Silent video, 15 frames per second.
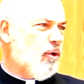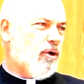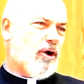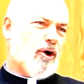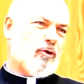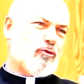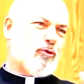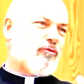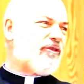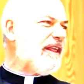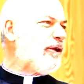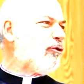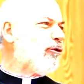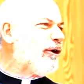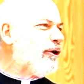Oh, you
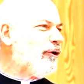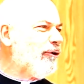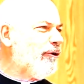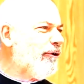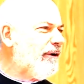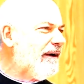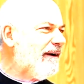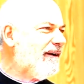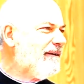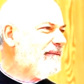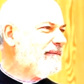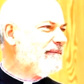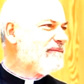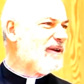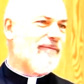think you can earn
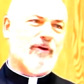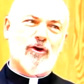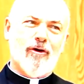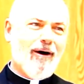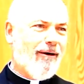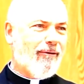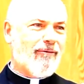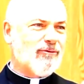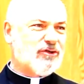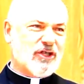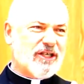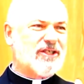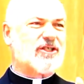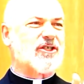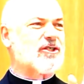something. No,
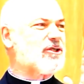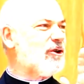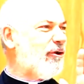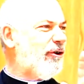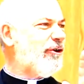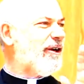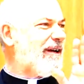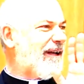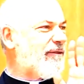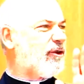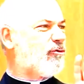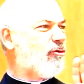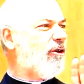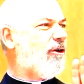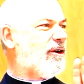Jesus earned it on
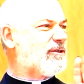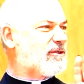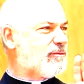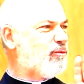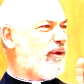the cross.